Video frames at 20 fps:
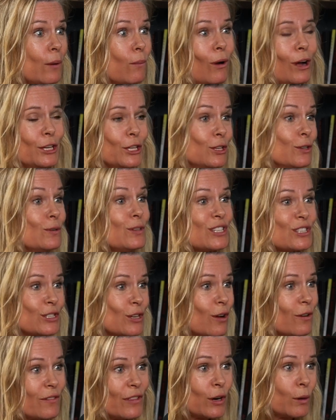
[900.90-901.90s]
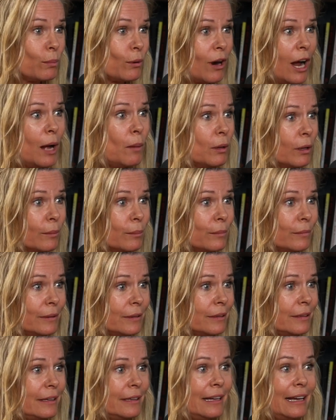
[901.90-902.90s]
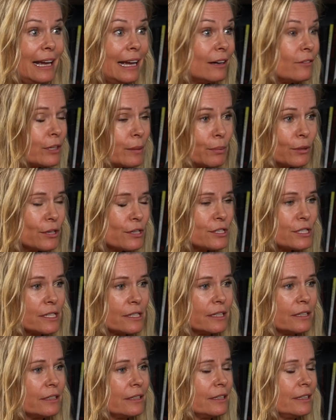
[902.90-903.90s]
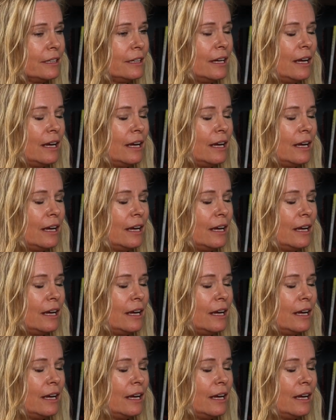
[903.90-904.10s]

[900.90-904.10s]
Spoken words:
They want you to solve their problem. Every person.